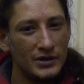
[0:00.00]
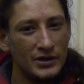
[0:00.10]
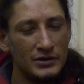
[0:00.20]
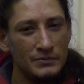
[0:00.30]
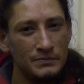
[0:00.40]

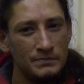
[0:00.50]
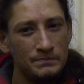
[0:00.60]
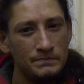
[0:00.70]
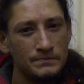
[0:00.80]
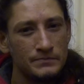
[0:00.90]
At
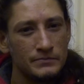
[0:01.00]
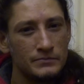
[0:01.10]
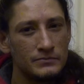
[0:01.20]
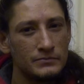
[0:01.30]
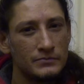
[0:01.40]

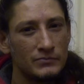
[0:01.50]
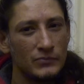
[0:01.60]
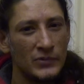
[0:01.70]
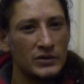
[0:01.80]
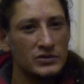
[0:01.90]

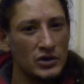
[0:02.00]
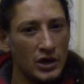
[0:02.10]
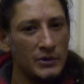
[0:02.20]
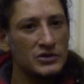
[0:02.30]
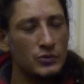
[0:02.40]
the
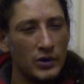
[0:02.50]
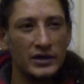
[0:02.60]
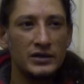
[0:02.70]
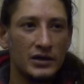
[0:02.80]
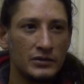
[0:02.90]
time I was
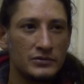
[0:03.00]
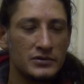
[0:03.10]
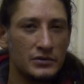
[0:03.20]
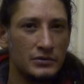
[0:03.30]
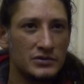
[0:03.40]
quite young
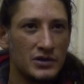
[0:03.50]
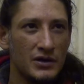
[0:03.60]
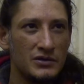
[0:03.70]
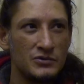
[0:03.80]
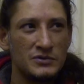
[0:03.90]
too, so
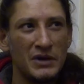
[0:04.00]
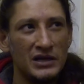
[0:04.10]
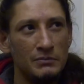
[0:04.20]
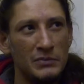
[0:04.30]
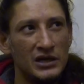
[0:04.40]
it was
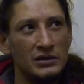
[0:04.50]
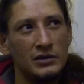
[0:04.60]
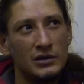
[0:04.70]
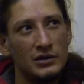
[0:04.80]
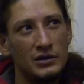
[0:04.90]
mainly me
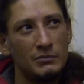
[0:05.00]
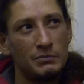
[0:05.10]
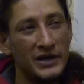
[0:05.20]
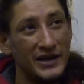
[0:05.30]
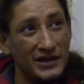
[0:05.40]

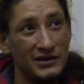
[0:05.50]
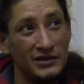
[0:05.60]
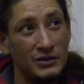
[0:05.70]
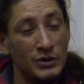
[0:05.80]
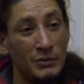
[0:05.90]
playing,
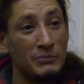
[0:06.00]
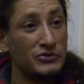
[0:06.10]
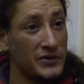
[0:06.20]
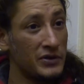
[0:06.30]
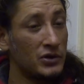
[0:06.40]
and then when my
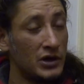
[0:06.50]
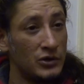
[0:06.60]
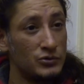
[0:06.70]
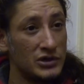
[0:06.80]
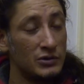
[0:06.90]
brother got
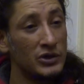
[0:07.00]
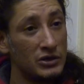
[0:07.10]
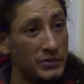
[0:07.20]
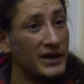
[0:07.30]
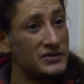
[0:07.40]
older, we
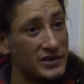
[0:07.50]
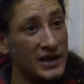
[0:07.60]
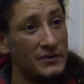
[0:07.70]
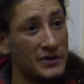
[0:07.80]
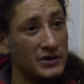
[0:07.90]
could play
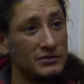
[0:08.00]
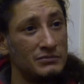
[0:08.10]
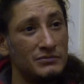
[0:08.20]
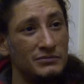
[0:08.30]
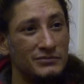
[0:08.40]
together.
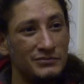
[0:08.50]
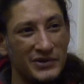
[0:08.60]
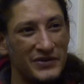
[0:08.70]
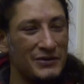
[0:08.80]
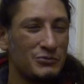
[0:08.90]

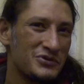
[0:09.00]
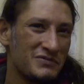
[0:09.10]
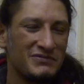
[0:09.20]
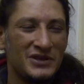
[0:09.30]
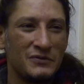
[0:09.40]
But that
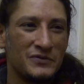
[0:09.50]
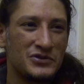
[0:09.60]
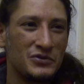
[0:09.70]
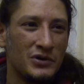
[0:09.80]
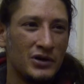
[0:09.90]
wasn't, for
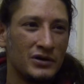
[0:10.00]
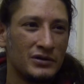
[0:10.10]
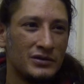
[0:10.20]
too long.